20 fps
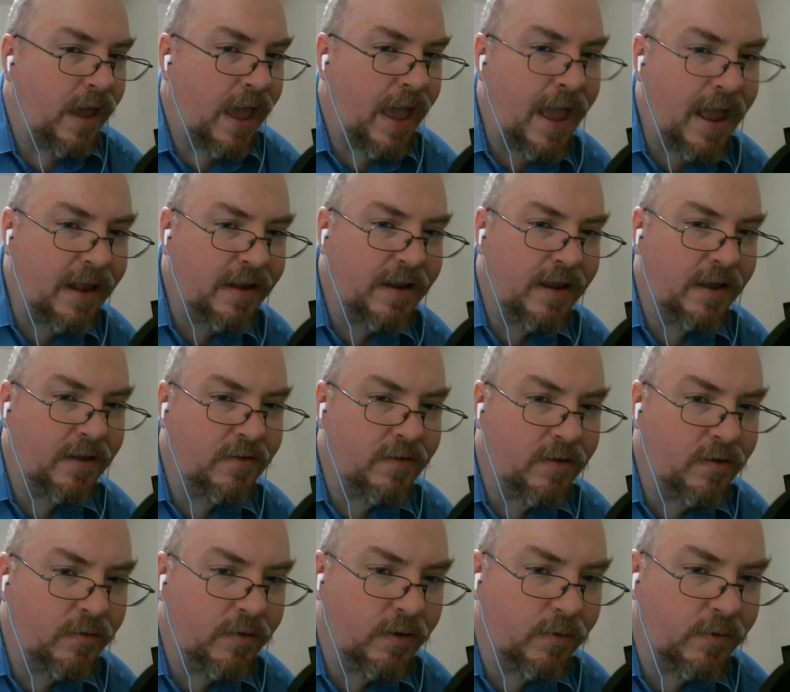acting as
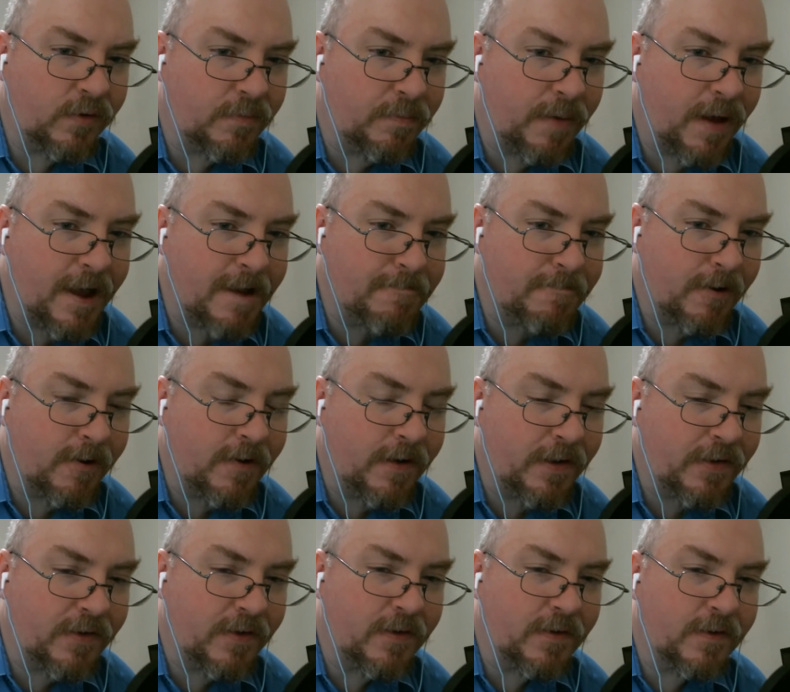though there was
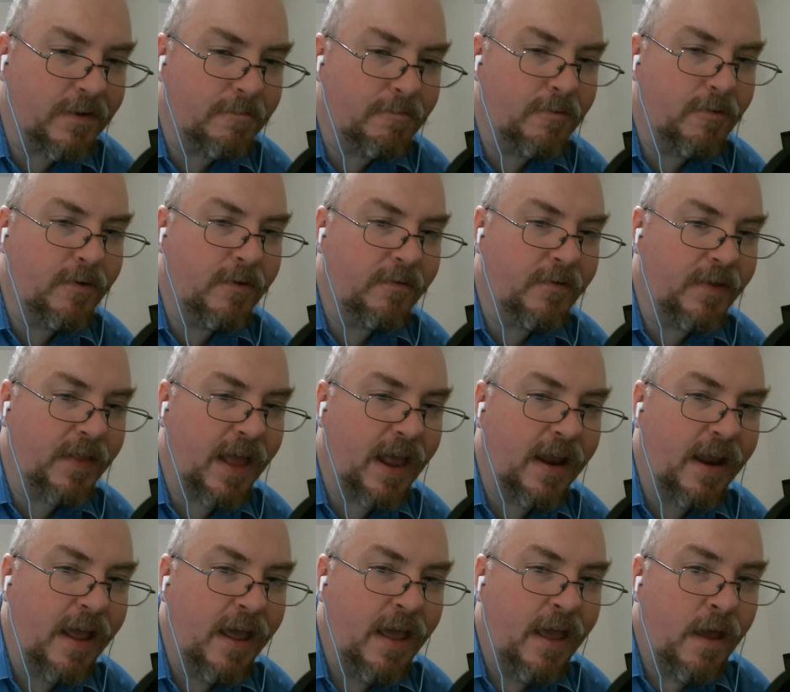bipartisan support for that.